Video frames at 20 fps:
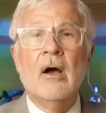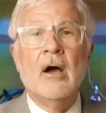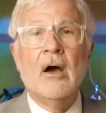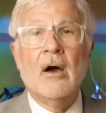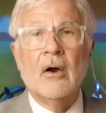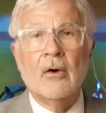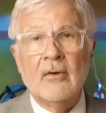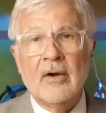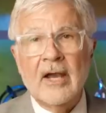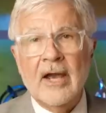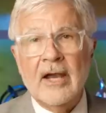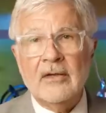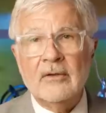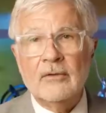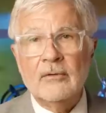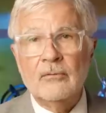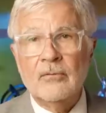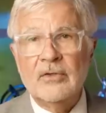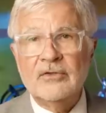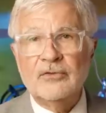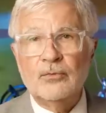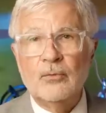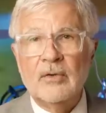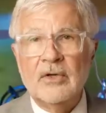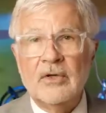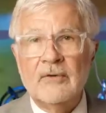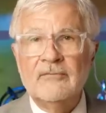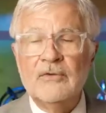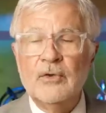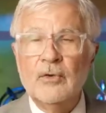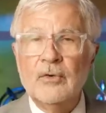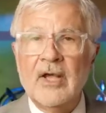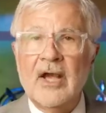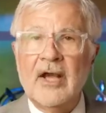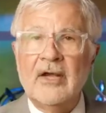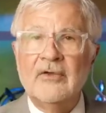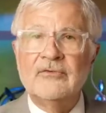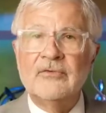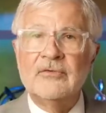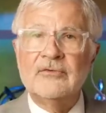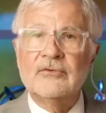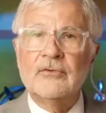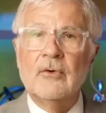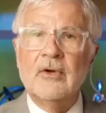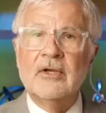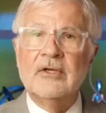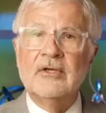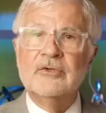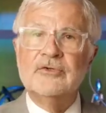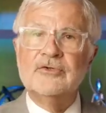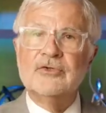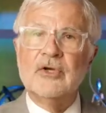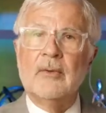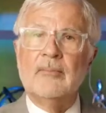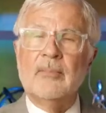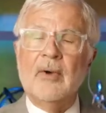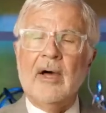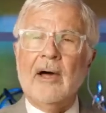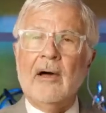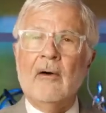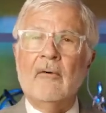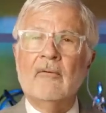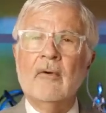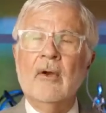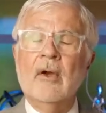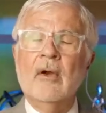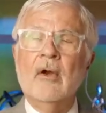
All right, which one of you guys is going to jump out?